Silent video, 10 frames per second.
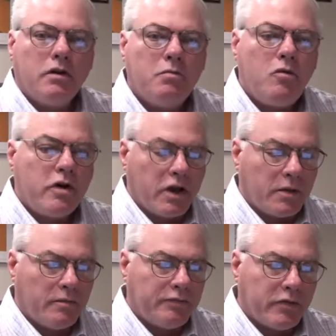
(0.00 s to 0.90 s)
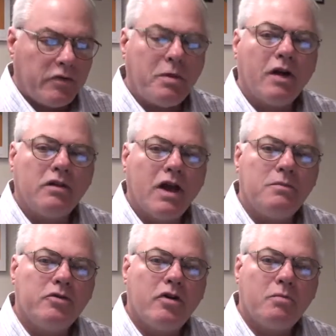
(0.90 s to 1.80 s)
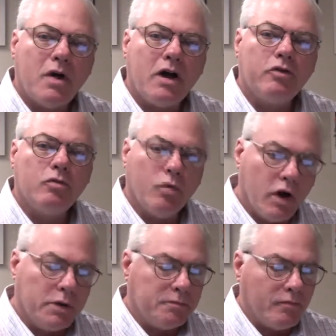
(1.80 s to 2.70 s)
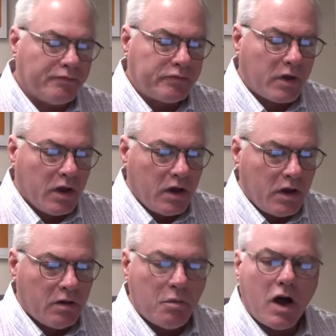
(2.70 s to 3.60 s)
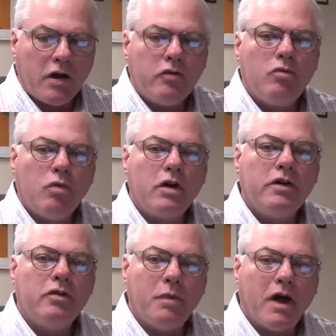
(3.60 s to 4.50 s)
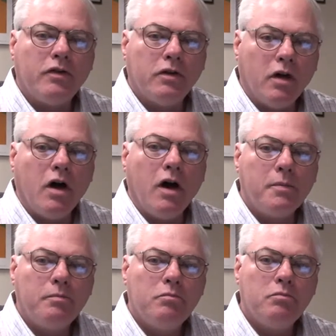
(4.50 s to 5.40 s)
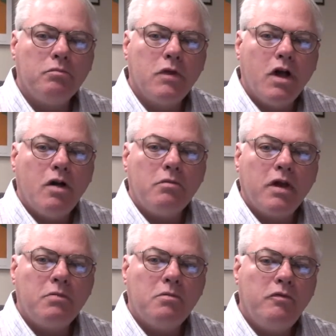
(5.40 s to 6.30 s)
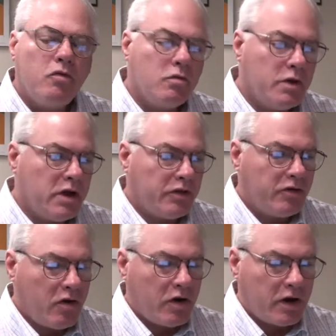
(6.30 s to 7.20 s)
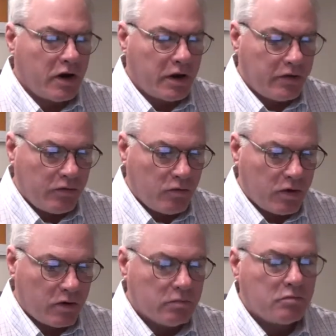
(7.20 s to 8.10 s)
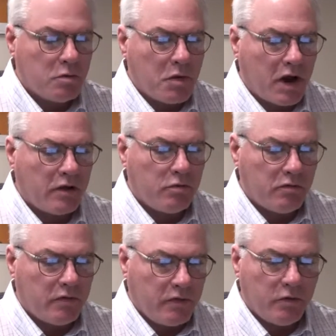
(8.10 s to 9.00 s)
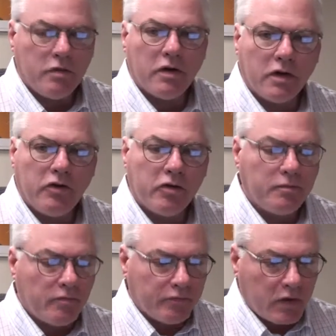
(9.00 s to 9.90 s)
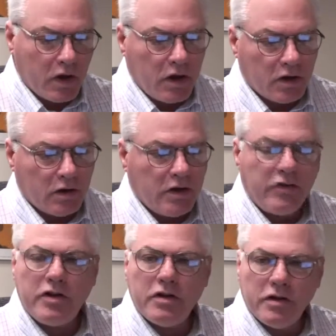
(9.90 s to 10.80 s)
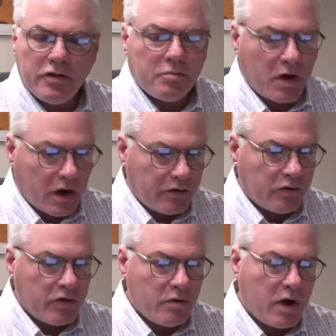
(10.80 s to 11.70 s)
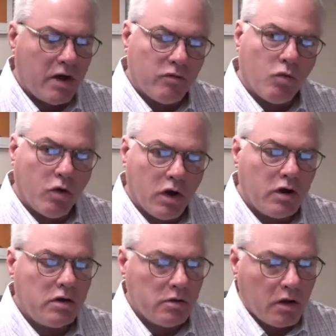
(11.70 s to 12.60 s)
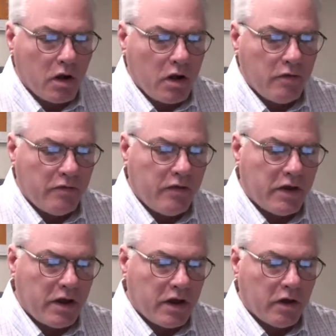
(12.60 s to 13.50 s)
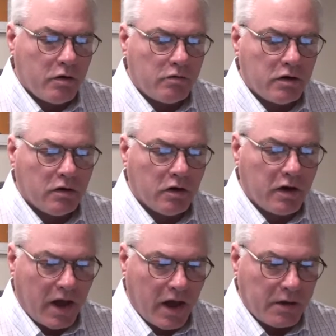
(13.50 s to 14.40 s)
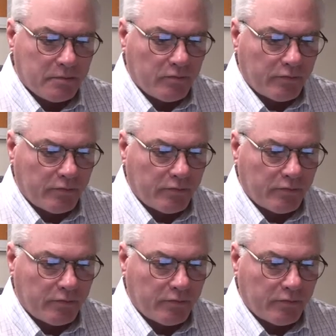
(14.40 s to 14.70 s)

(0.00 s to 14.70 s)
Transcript: Good morning. It's about time to start Module 1. And the Module 1 is about the law. Okay, but before we get started, I just want to remind you of a few things. At least in this module, you have one video to look at.